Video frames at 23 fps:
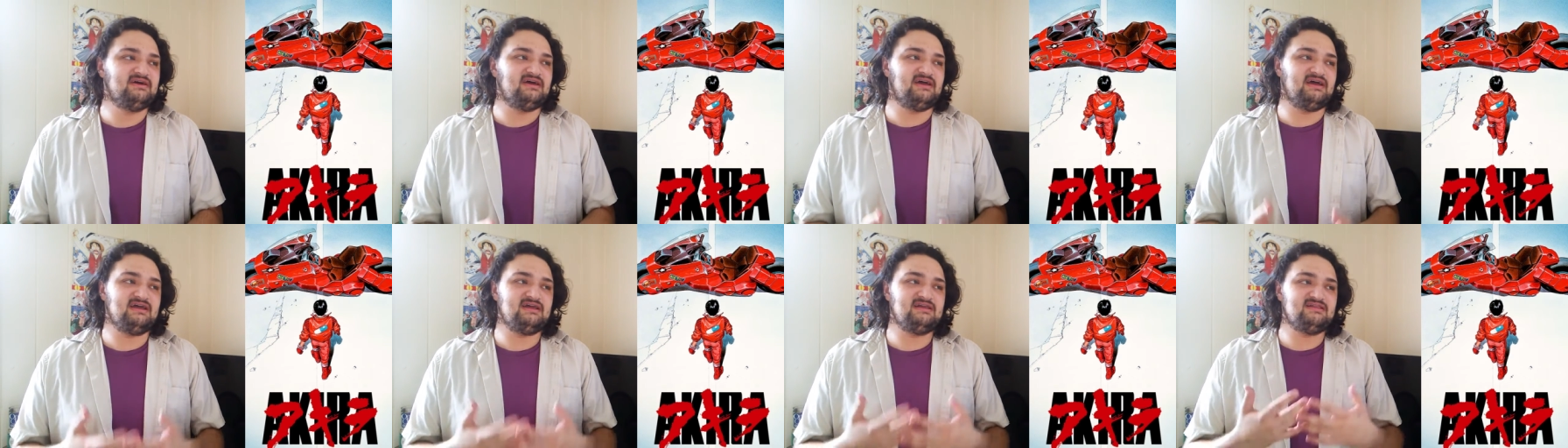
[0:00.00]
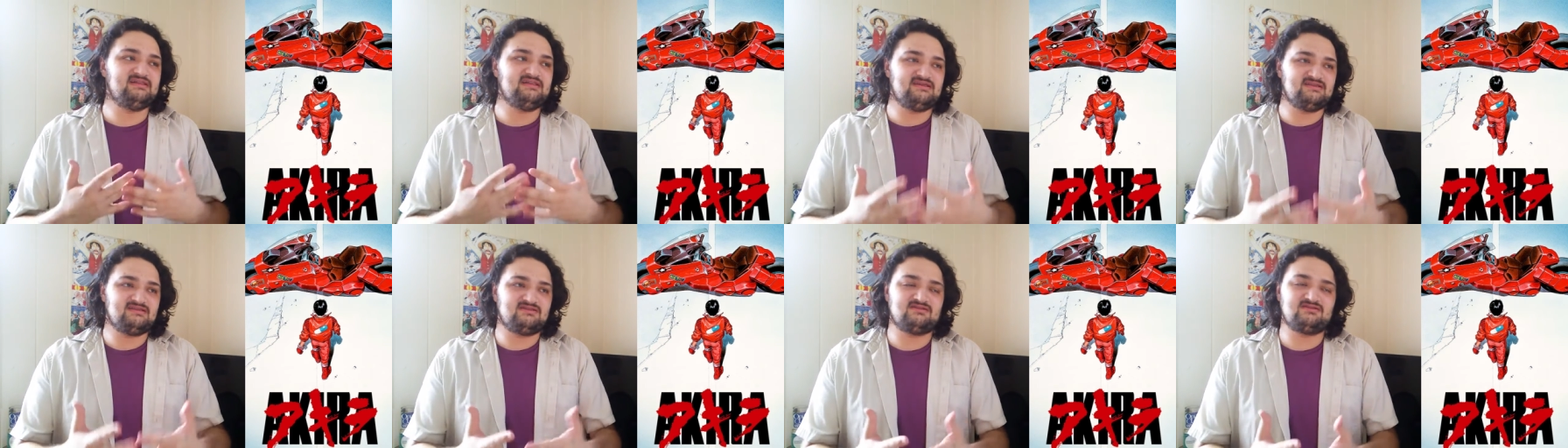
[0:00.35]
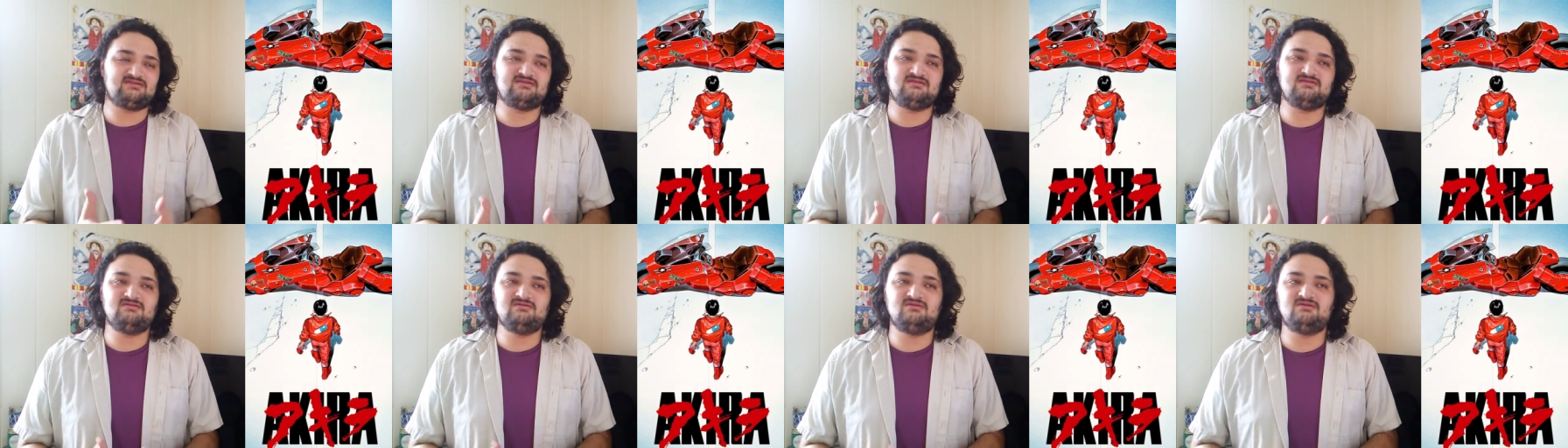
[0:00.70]
and then
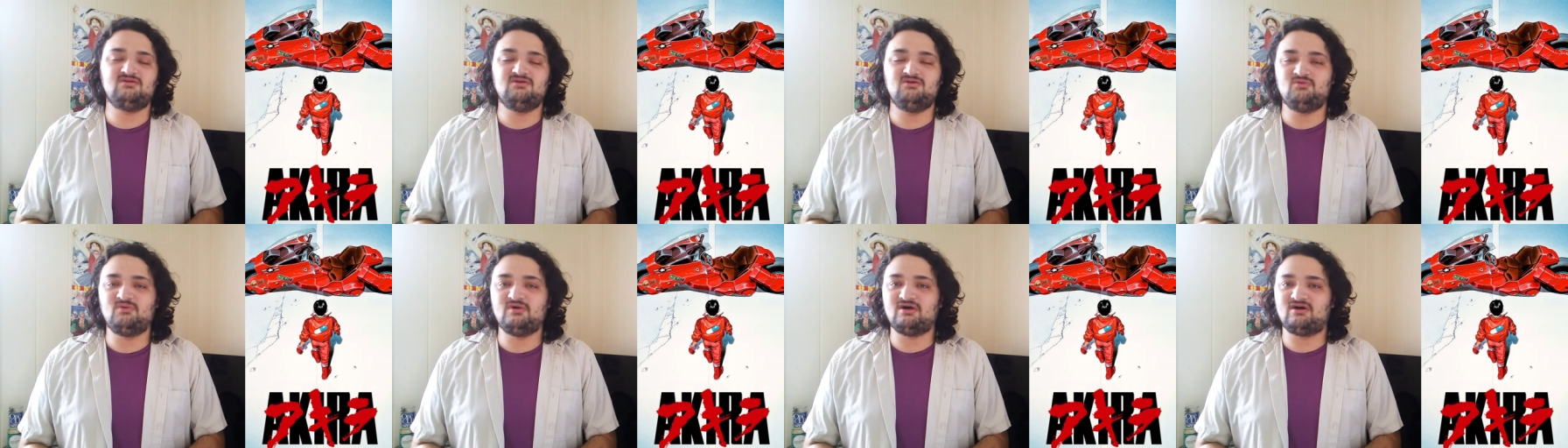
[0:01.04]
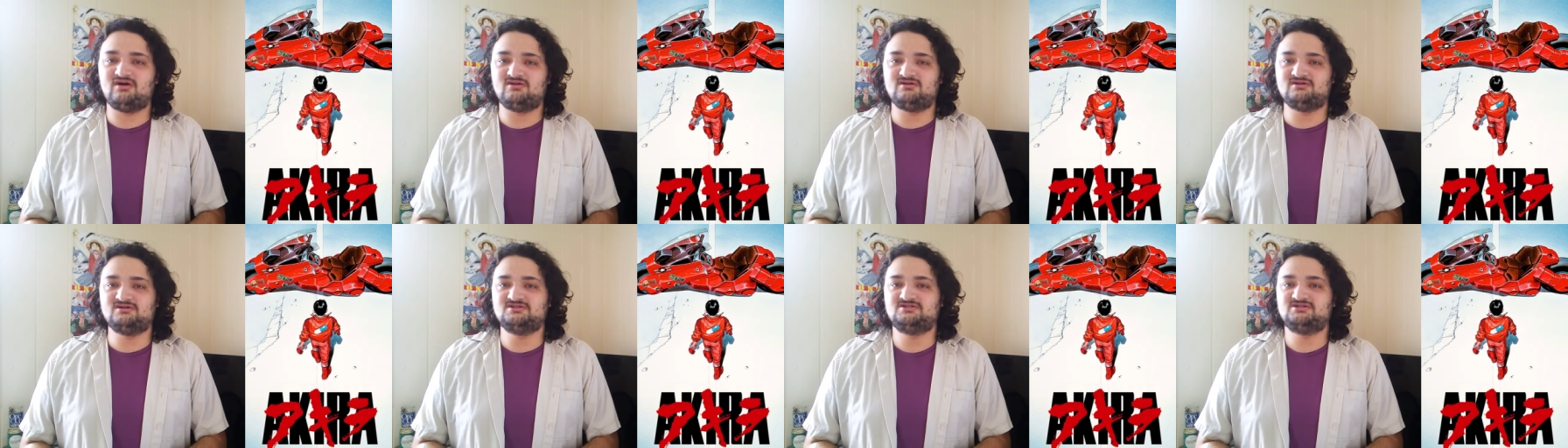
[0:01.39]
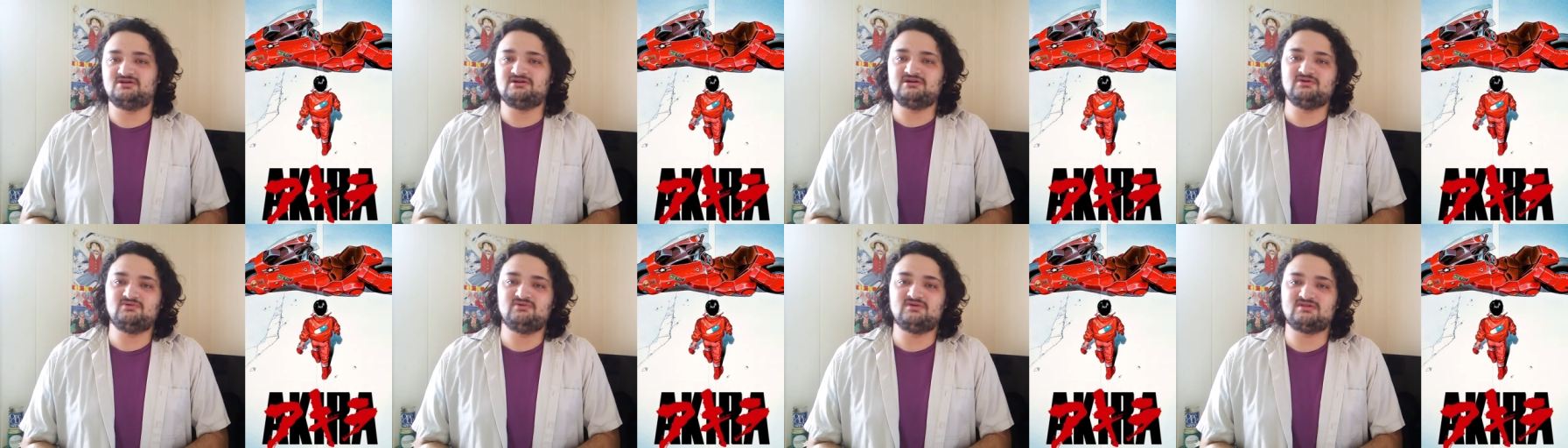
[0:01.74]
you went on a
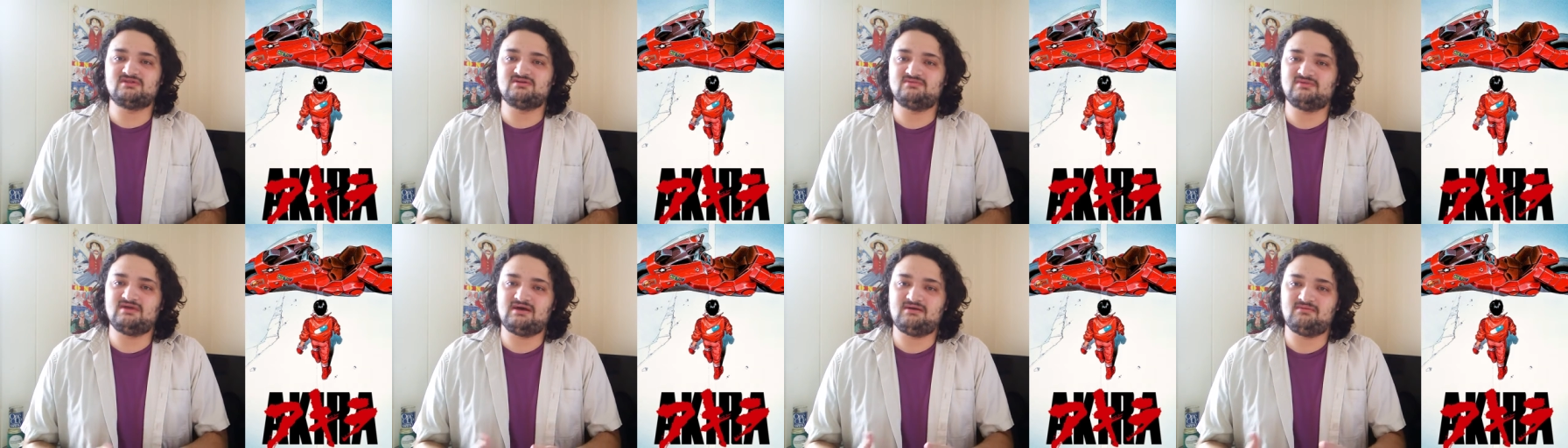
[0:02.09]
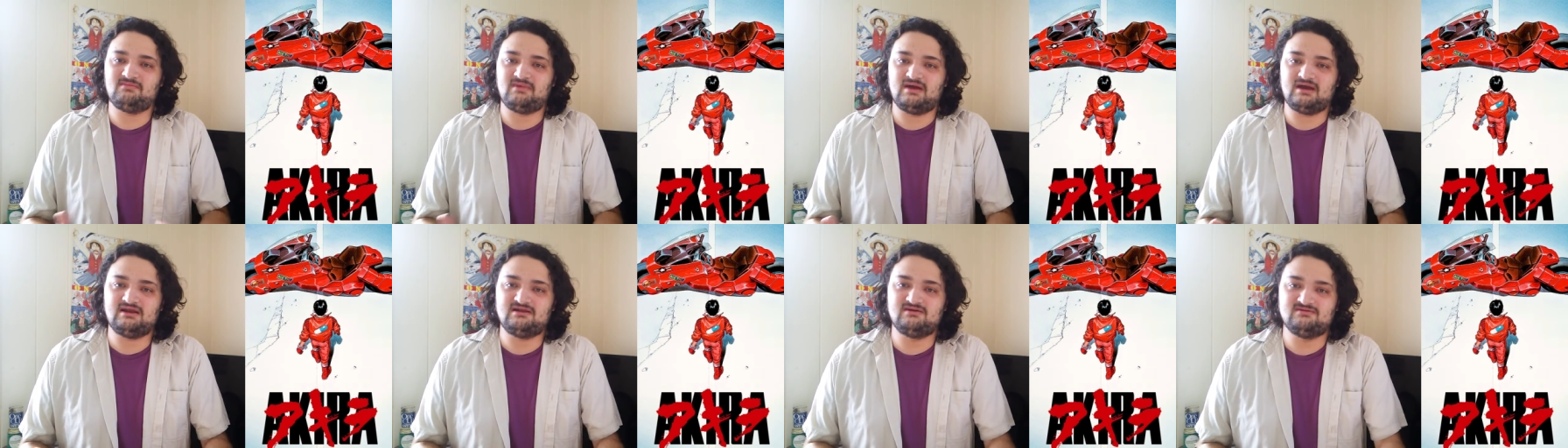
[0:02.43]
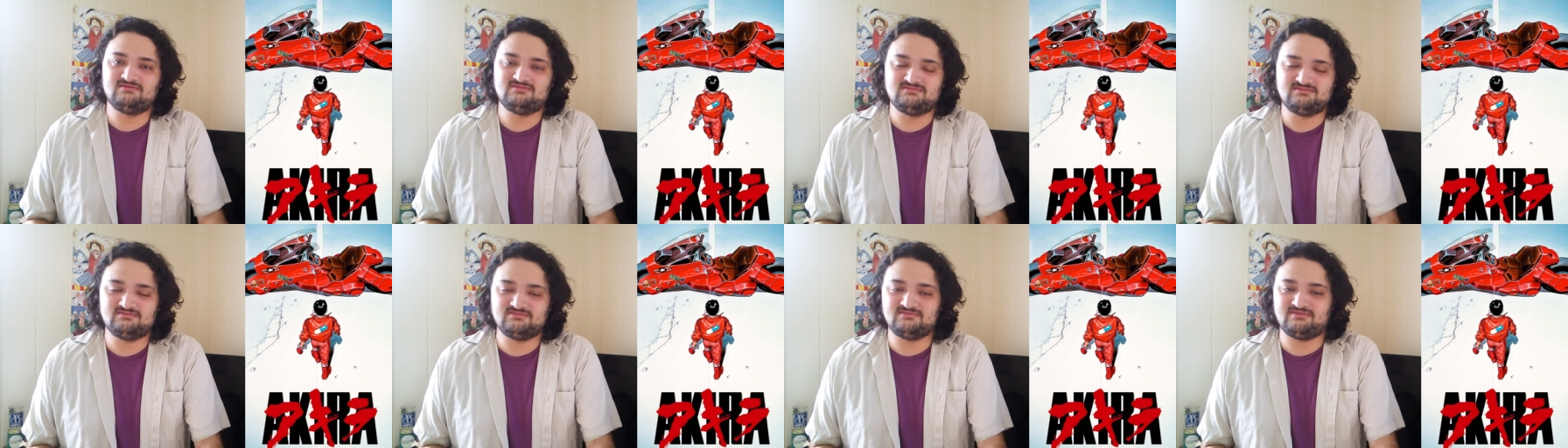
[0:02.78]
journey with them that made
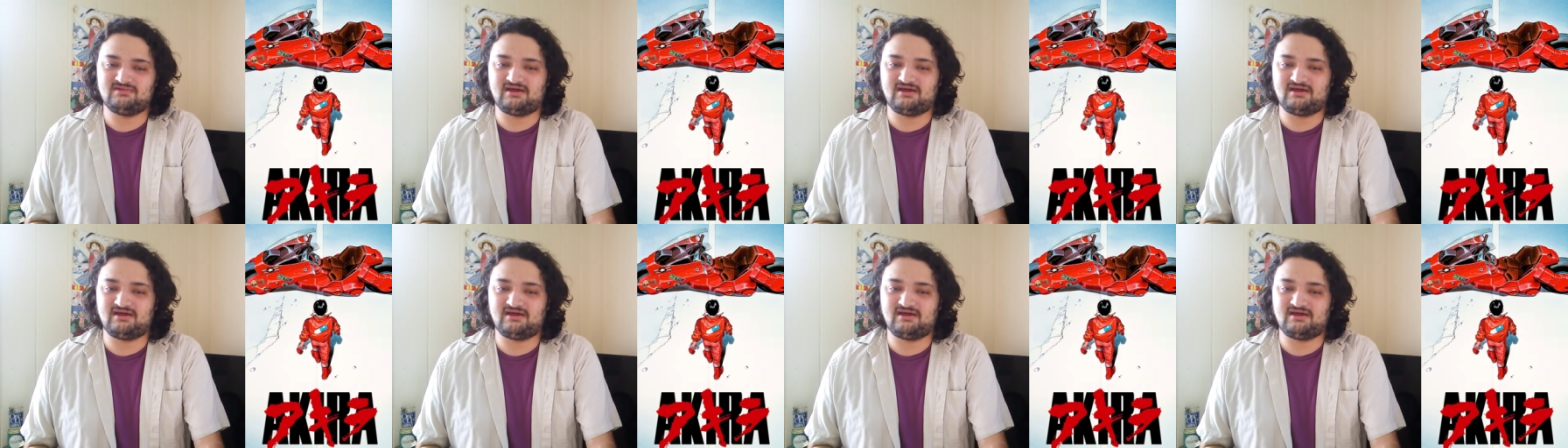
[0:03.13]
them